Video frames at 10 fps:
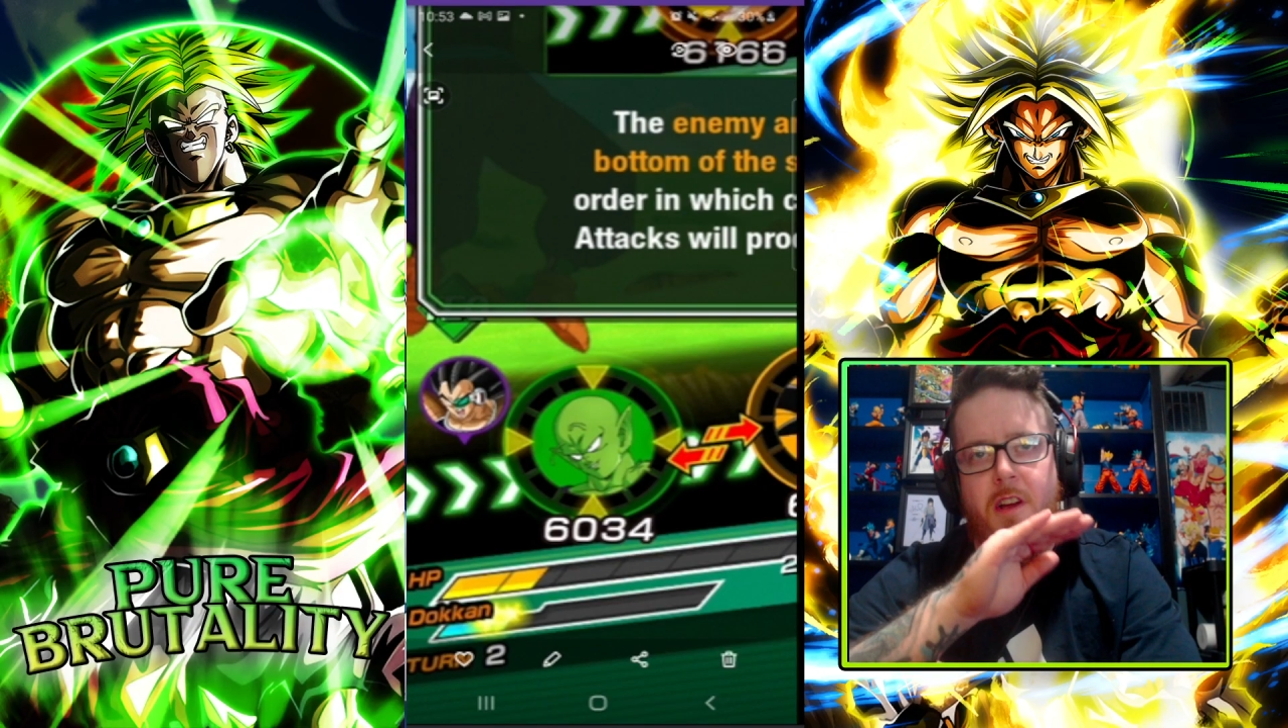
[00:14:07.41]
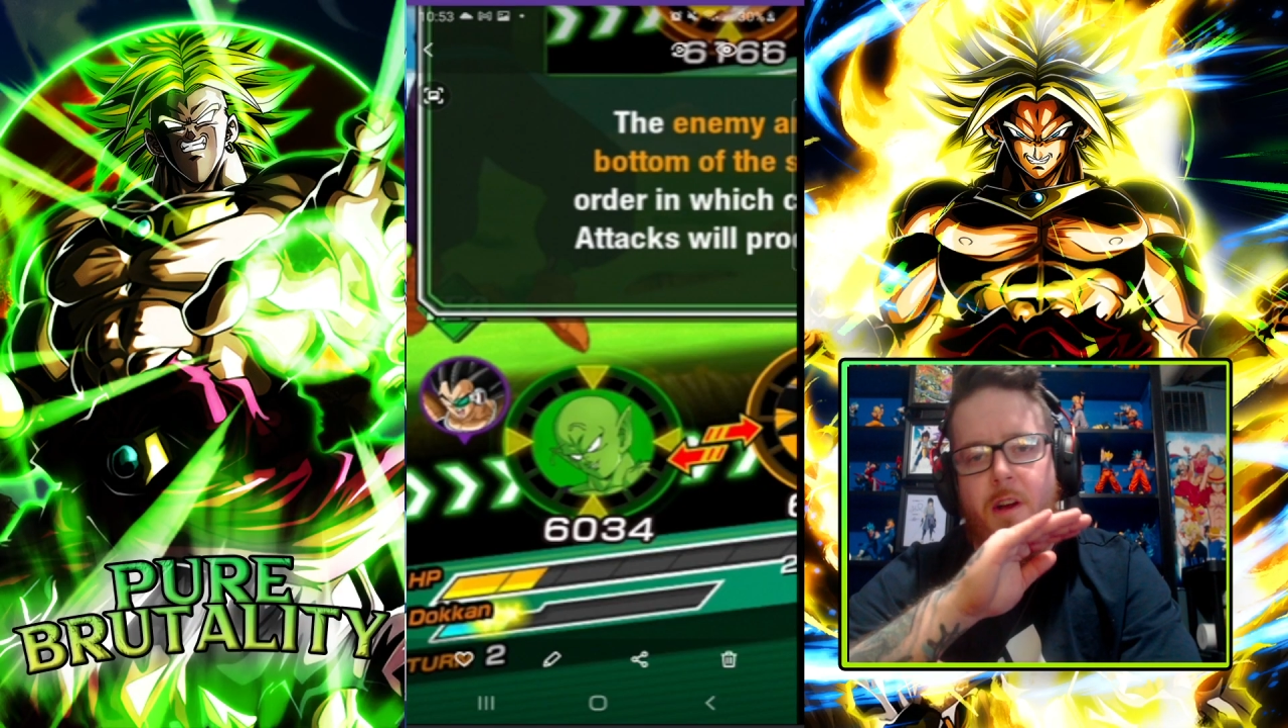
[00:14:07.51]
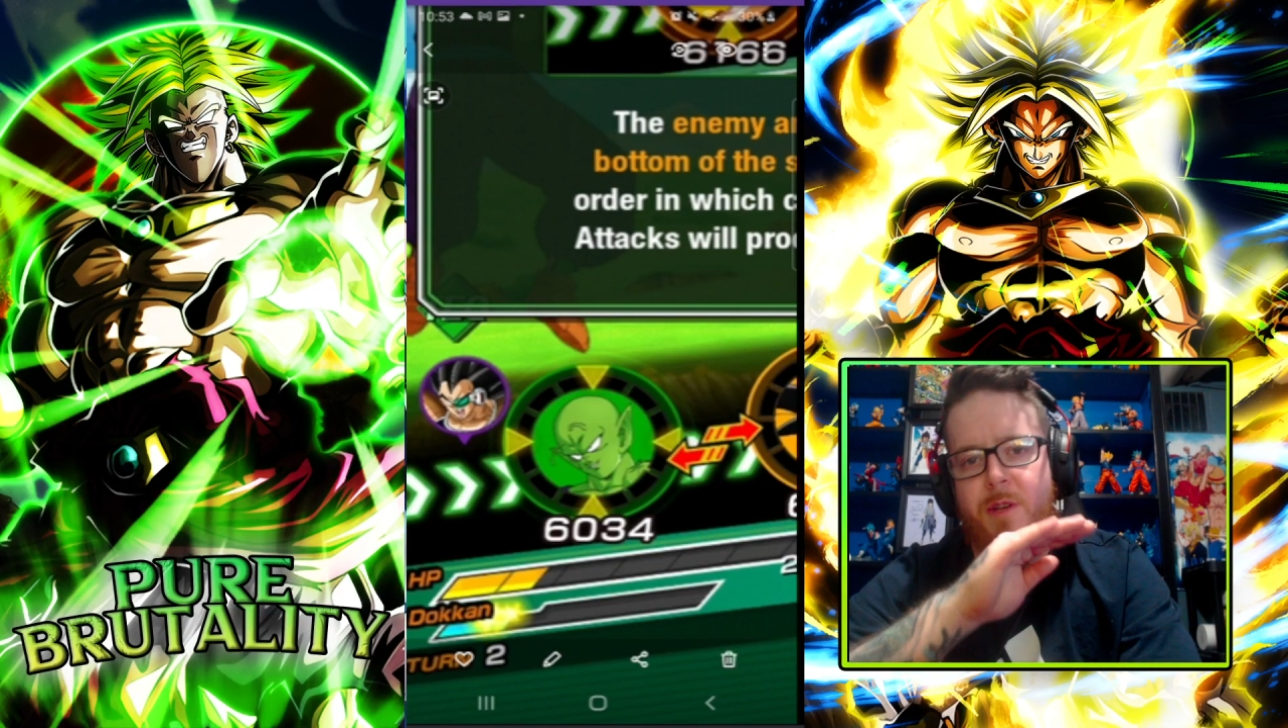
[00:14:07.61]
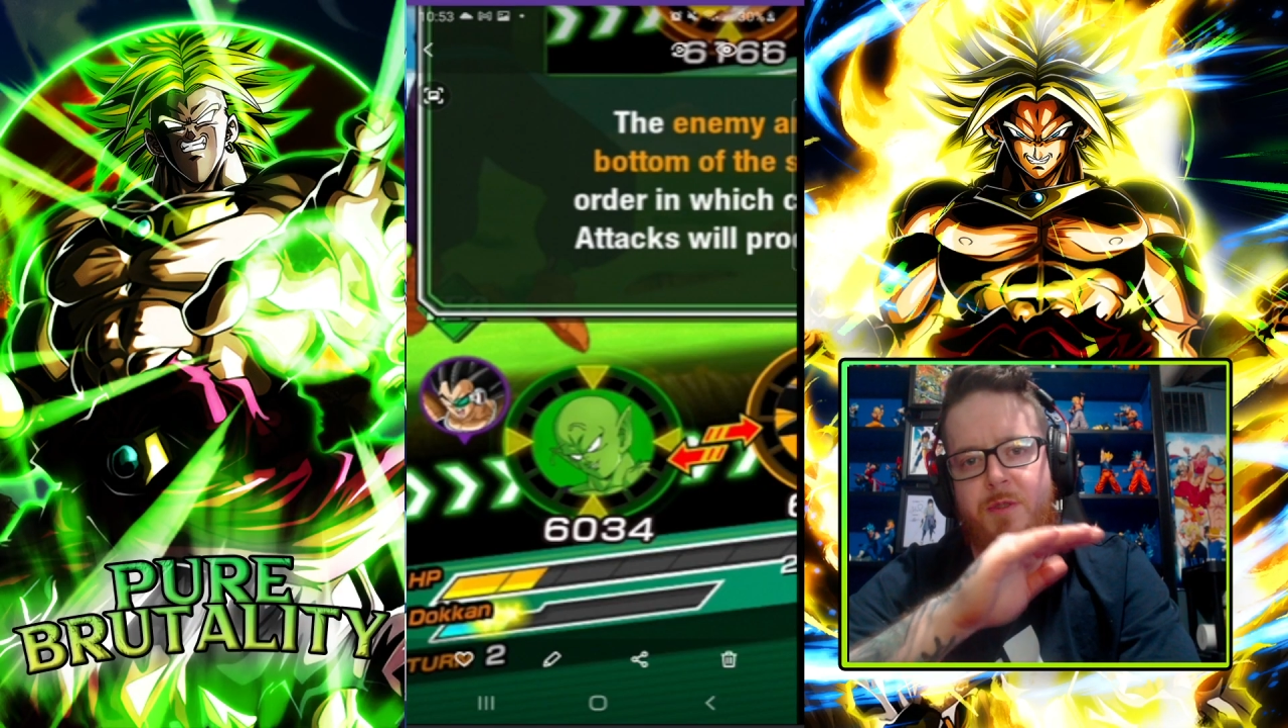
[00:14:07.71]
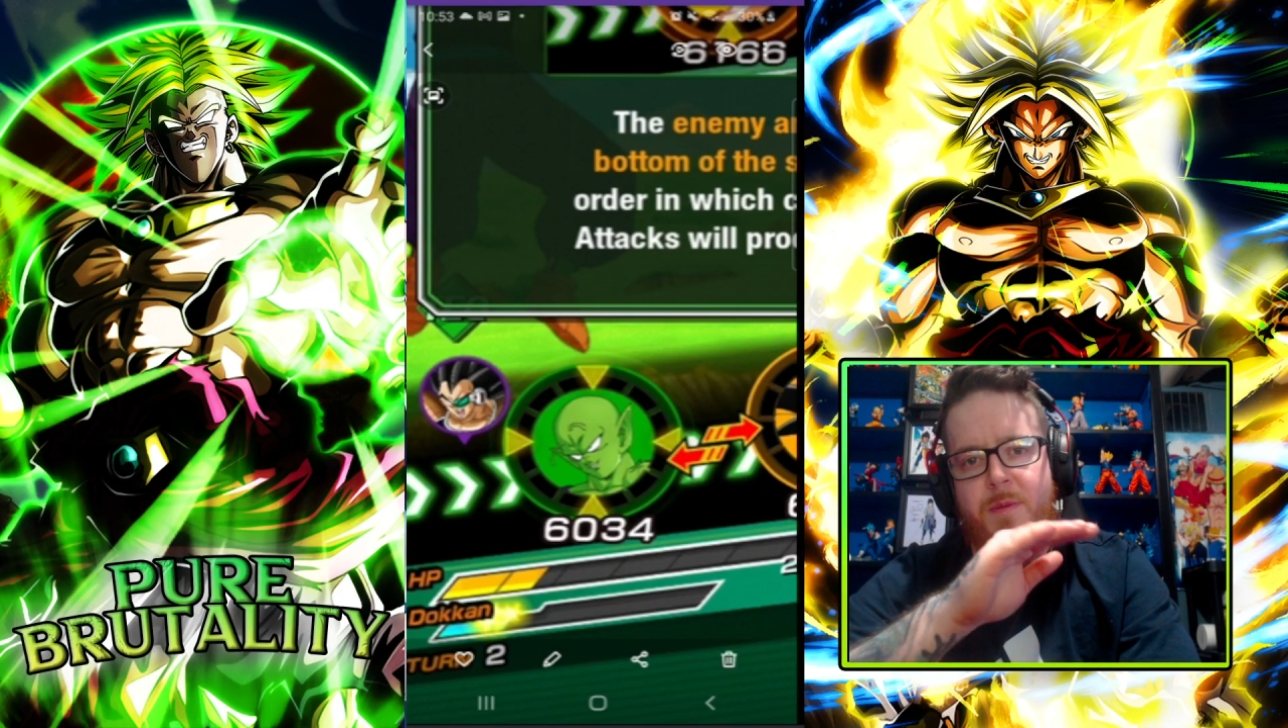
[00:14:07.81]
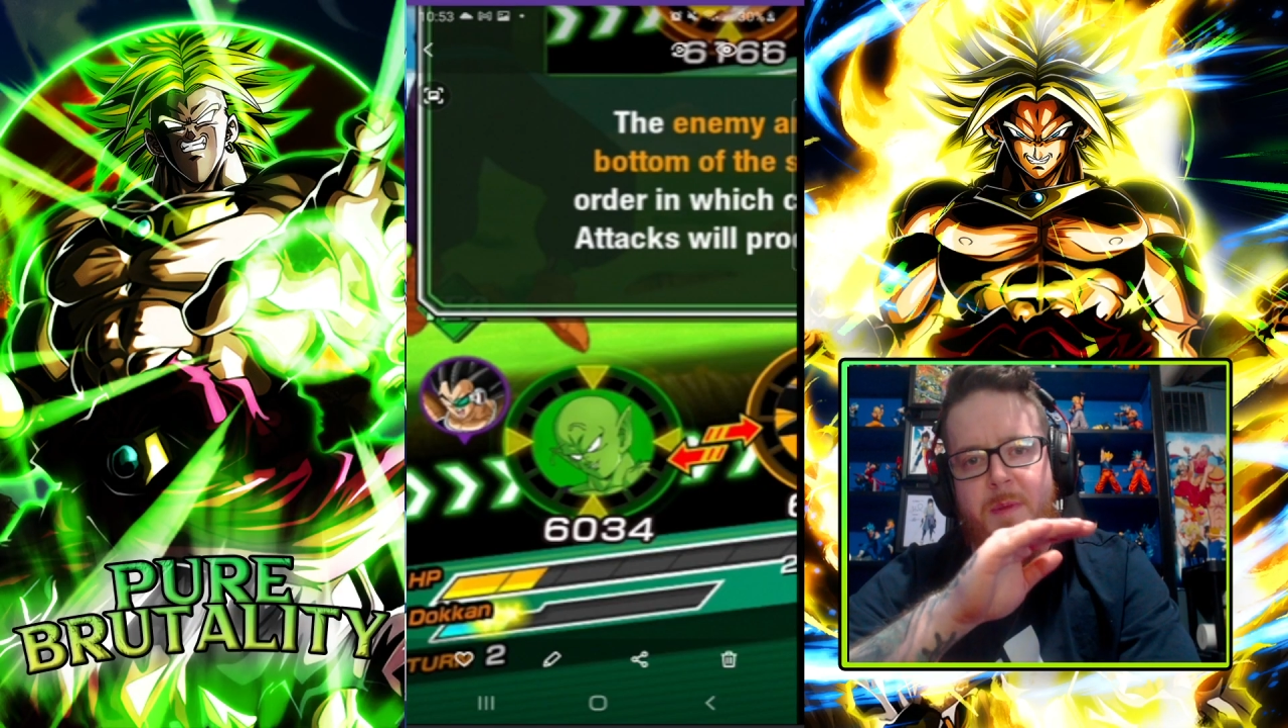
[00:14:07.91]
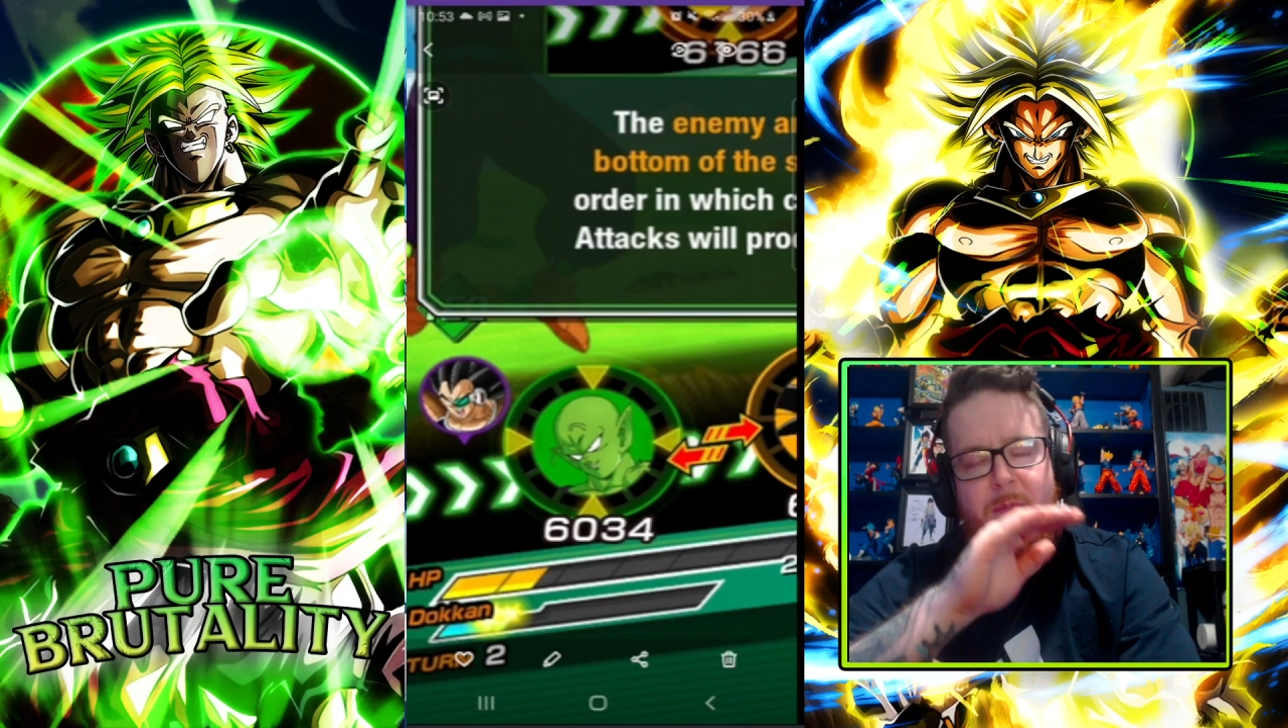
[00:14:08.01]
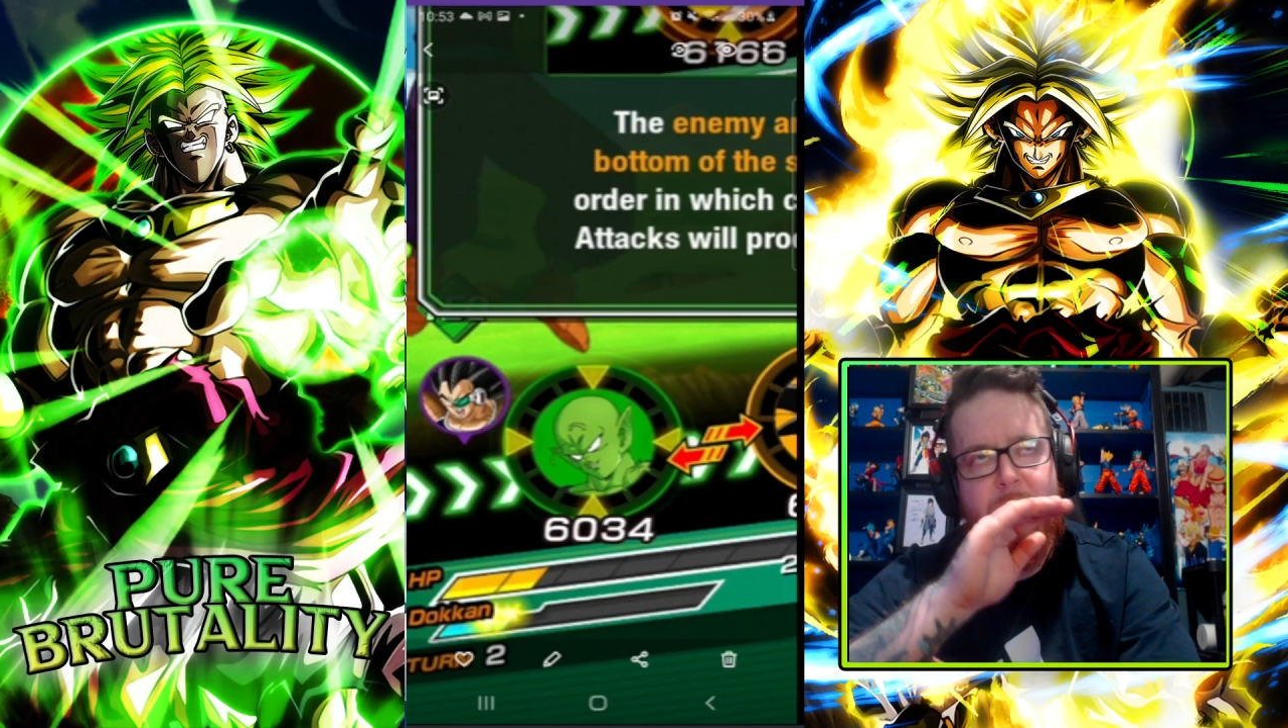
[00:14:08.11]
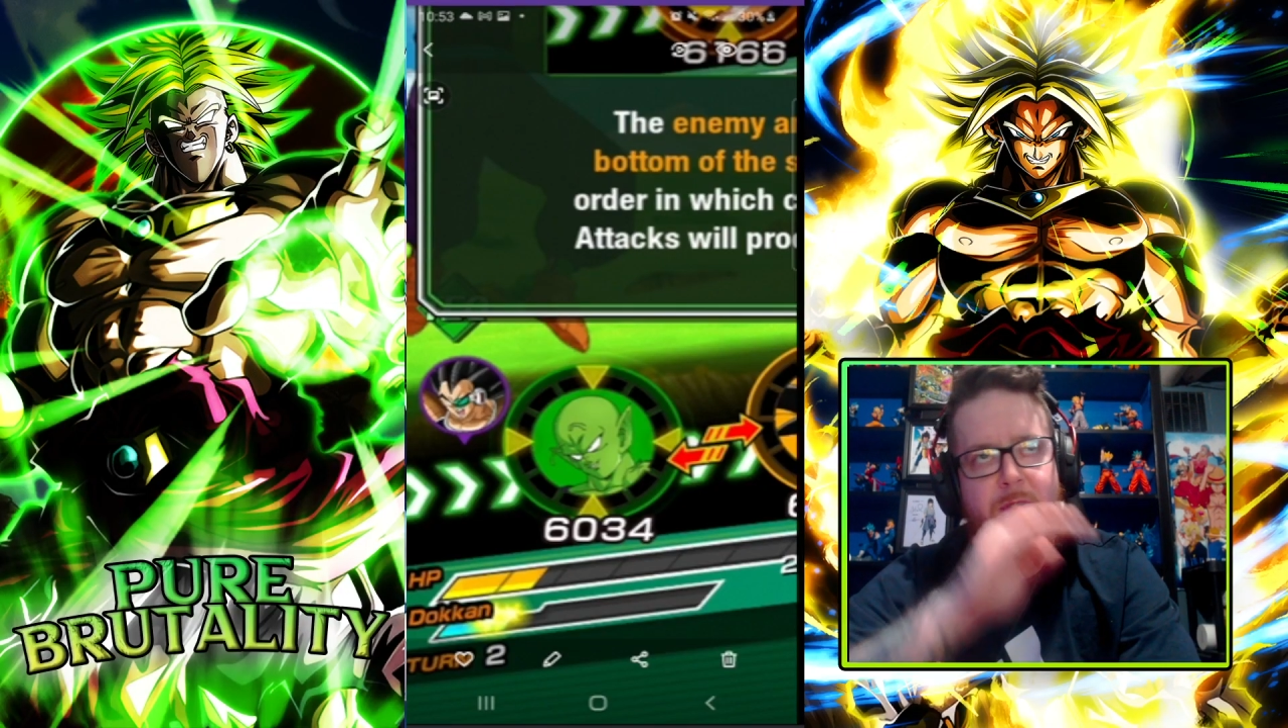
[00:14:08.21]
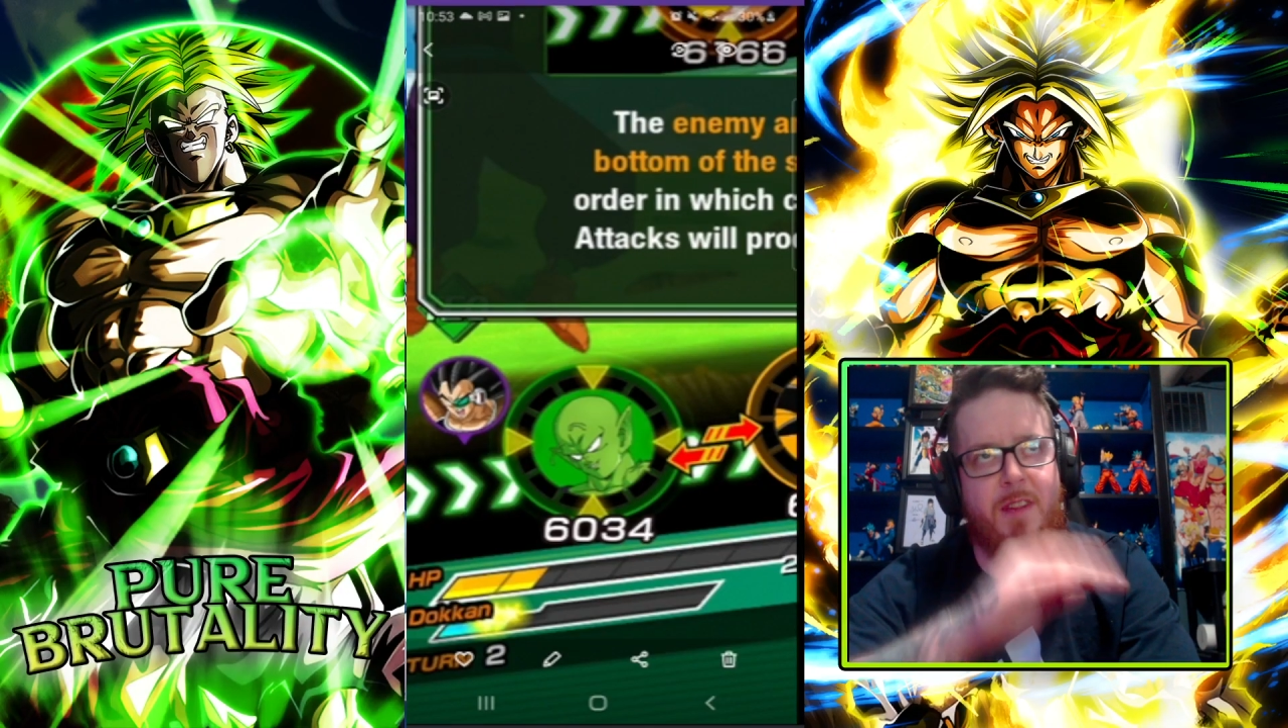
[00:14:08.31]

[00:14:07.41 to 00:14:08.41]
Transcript: always remember